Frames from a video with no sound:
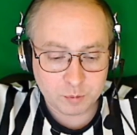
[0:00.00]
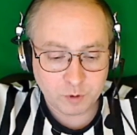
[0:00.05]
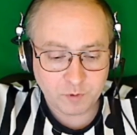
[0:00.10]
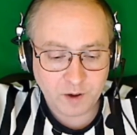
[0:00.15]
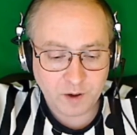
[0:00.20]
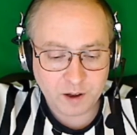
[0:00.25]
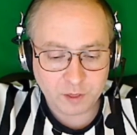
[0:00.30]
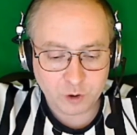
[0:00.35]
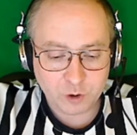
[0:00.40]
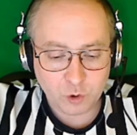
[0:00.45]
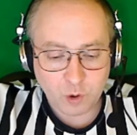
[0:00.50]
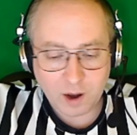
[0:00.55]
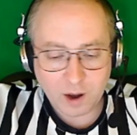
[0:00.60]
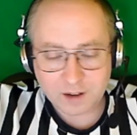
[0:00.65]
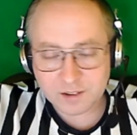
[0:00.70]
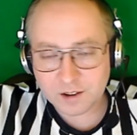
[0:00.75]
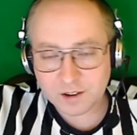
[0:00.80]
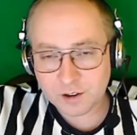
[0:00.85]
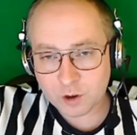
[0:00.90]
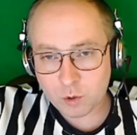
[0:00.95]
provided the crack
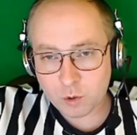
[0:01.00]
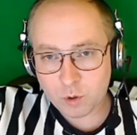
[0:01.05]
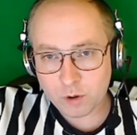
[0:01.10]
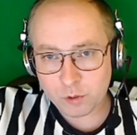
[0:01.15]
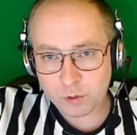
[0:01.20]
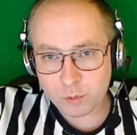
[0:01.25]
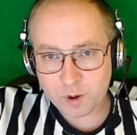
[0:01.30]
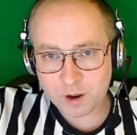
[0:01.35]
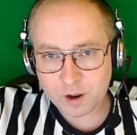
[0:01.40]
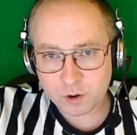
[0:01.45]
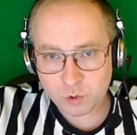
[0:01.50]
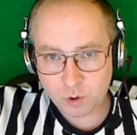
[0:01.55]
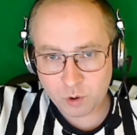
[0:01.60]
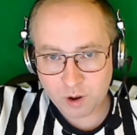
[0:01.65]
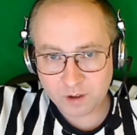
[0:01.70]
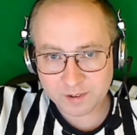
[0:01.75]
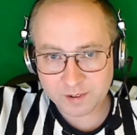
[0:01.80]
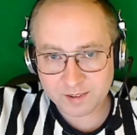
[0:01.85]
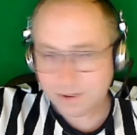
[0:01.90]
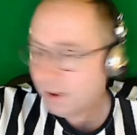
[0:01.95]
didn't go all the way
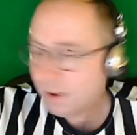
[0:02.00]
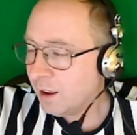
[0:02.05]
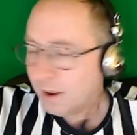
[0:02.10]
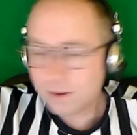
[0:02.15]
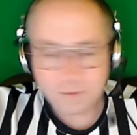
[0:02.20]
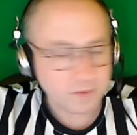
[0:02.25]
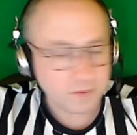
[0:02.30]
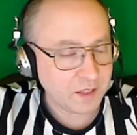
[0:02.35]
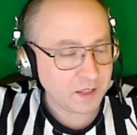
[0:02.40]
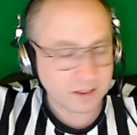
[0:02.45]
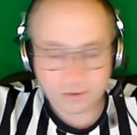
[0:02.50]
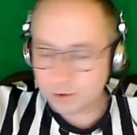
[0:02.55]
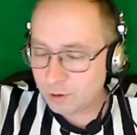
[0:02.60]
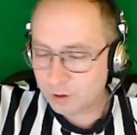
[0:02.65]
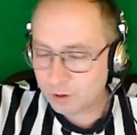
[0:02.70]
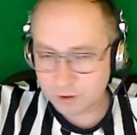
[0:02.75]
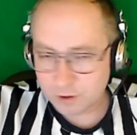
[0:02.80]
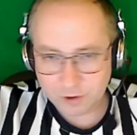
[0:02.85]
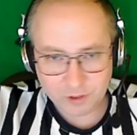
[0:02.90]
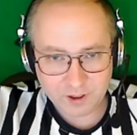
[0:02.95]
across. That's no
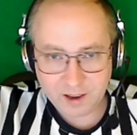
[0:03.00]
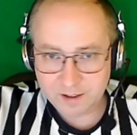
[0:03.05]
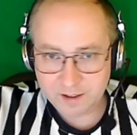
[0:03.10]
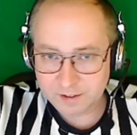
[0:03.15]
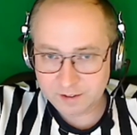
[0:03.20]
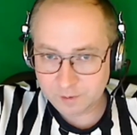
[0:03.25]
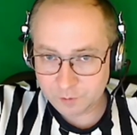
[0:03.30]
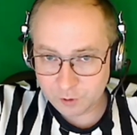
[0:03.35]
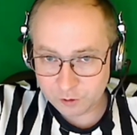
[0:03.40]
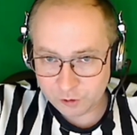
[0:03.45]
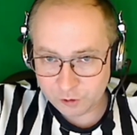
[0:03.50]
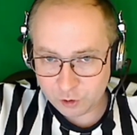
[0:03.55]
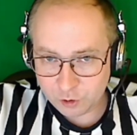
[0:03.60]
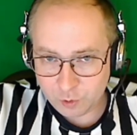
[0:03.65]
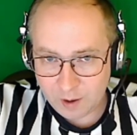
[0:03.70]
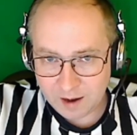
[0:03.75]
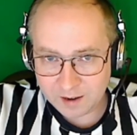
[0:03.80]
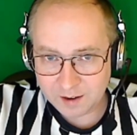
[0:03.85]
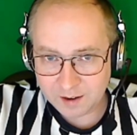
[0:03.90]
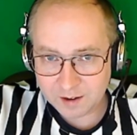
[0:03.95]
longer the case. If there's a
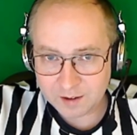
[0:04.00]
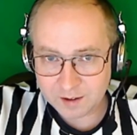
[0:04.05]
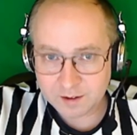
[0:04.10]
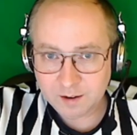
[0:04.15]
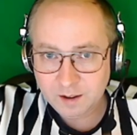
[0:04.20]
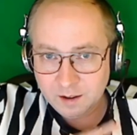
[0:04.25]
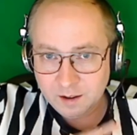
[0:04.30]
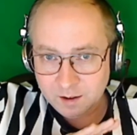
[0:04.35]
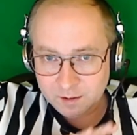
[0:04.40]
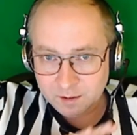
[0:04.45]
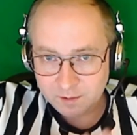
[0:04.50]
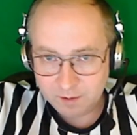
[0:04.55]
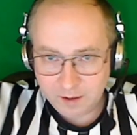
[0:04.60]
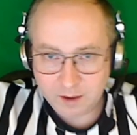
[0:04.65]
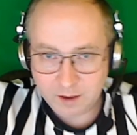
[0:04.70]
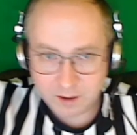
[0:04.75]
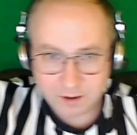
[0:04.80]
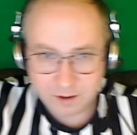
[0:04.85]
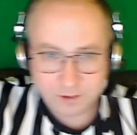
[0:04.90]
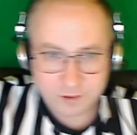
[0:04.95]
crack in it,
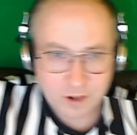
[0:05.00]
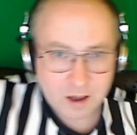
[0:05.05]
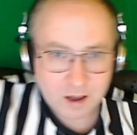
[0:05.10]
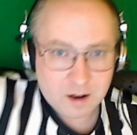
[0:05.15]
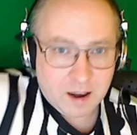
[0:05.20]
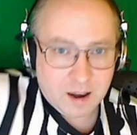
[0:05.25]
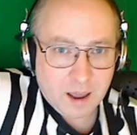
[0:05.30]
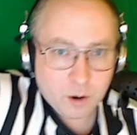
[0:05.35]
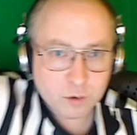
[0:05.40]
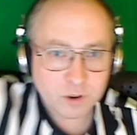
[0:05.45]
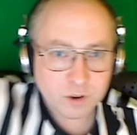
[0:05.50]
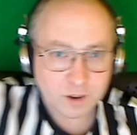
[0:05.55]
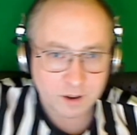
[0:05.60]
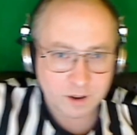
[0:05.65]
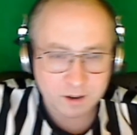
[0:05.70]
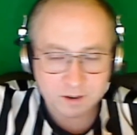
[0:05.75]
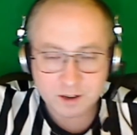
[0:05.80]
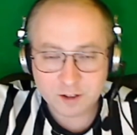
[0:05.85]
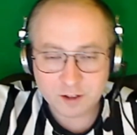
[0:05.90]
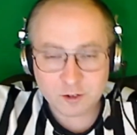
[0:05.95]
it is not allowed.
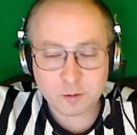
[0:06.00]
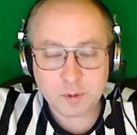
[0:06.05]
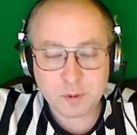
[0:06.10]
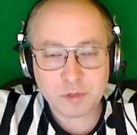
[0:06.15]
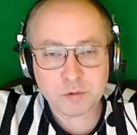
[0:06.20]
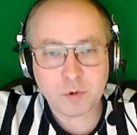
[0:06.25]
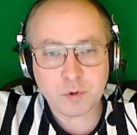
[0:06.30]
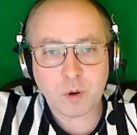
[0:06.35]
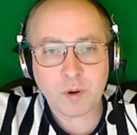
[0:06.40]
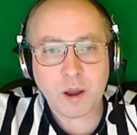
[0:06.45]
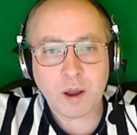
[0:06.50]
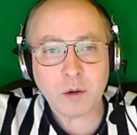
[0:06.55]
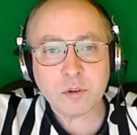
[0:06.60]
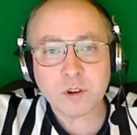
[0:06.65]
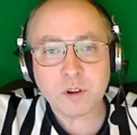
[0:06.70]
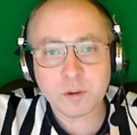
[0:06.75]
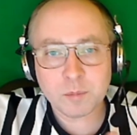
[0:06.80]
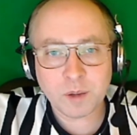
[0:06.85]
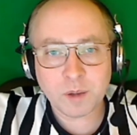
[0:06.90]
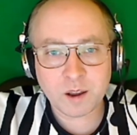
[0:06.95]
It needs to be thrown
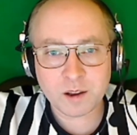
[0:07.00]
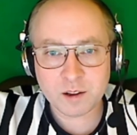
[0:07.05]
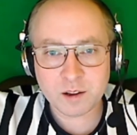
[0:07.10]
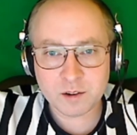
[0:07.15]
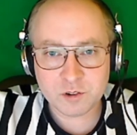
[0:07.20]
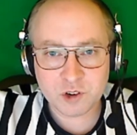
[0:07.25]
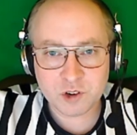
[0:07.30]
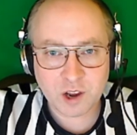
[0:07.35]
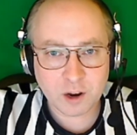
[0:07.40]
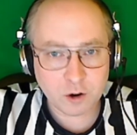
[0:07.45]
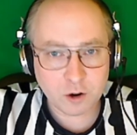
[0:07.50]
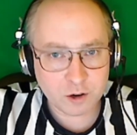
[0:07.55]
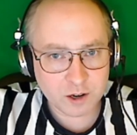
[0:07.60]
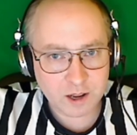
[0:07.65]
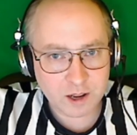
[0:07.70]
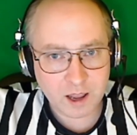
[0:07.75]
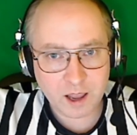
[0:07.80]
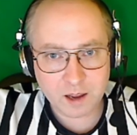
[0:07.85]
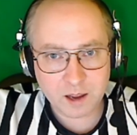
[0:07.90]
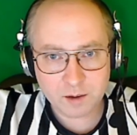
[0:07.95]
out by a
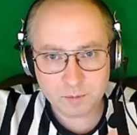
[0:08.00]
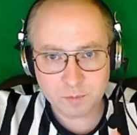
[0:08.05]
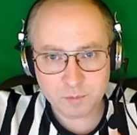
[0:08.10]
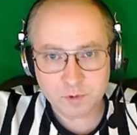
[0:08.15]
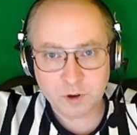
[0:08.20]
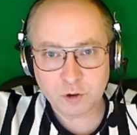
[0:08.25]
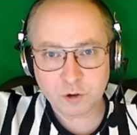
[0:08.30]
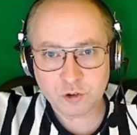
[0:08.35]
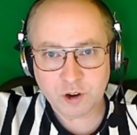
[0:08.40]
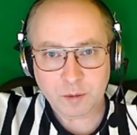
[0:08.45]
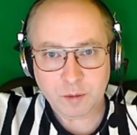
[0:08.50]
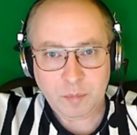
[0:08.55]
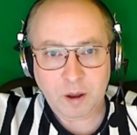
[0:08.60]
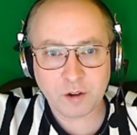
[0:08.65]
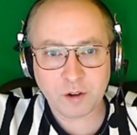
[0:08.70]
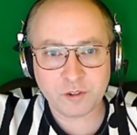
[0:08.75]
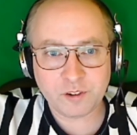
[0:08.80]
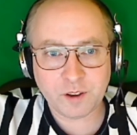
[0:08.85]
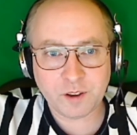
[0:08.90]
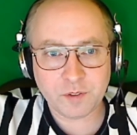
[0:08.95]
JRDA gear check
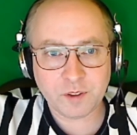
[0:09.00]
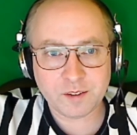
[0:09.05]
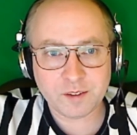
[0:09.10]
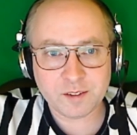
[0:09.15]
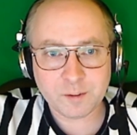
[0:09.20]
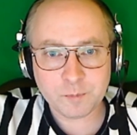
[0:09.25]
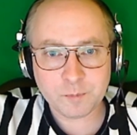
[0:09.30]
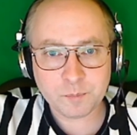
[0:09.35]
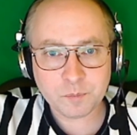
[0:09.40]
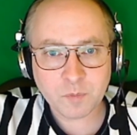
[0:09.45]
policy on this.